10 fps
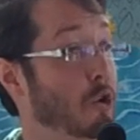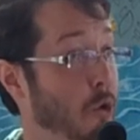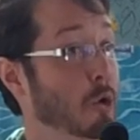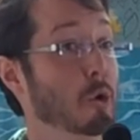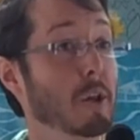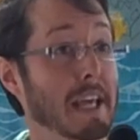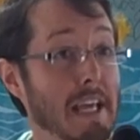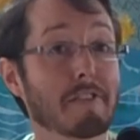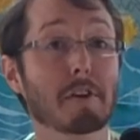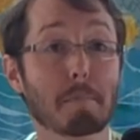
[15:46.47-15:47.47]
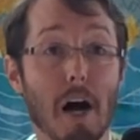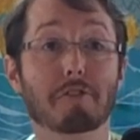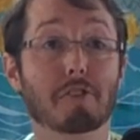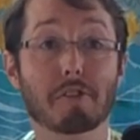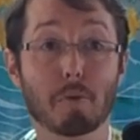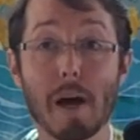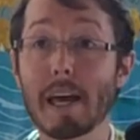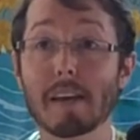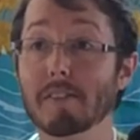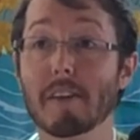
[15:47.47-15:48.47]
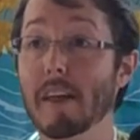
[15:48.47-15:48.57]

cruel, even monstrous ways,